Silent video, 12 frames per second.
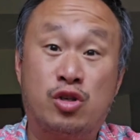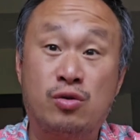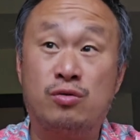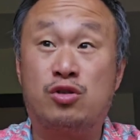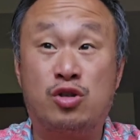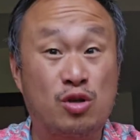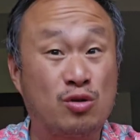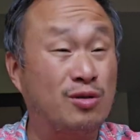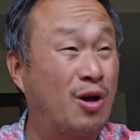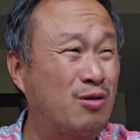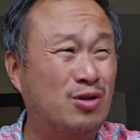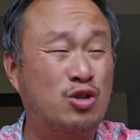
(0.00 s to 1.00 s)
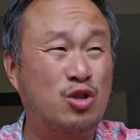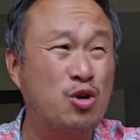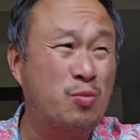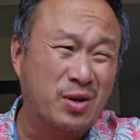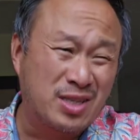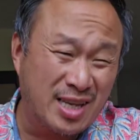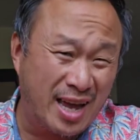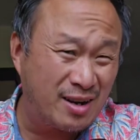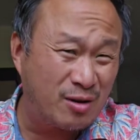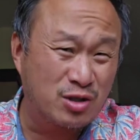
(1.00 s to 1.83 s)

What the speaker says: low as 2%